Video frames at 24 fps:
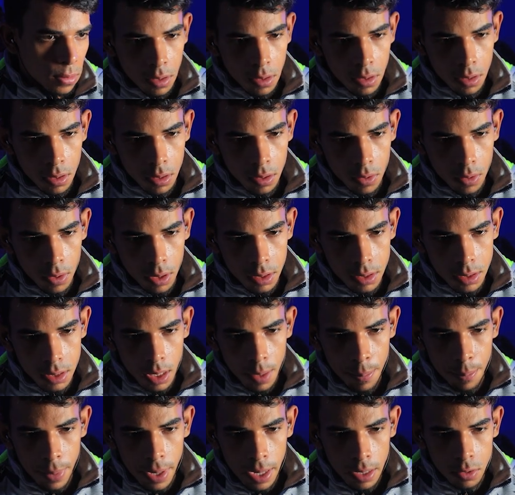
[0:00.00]
Let's
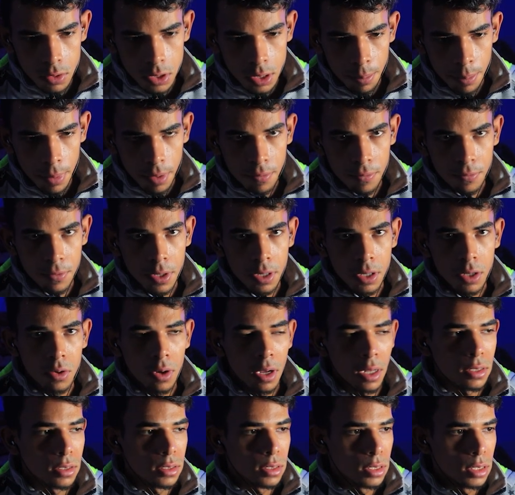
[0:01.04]
get back to the main video
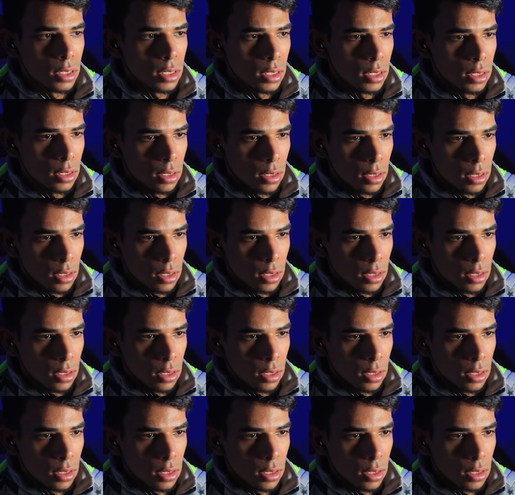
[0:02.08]
and see.